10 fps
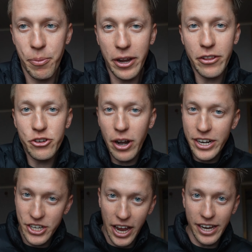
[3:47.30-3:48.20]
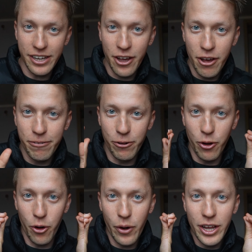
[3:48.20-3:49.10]
been on the Drake Shake
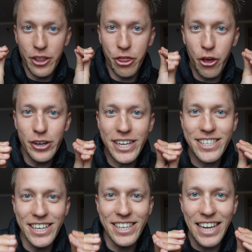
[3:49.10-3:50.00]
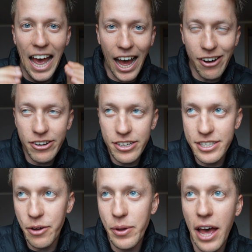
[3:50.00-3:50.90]
for 36 hours
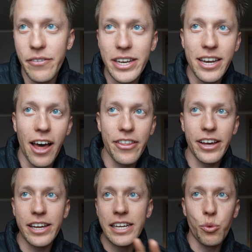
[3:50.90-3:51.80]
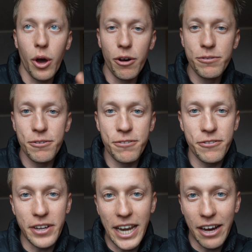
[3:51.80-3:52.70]
and we have another 12 to
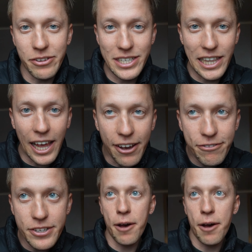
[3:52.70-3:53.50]
15 hours left.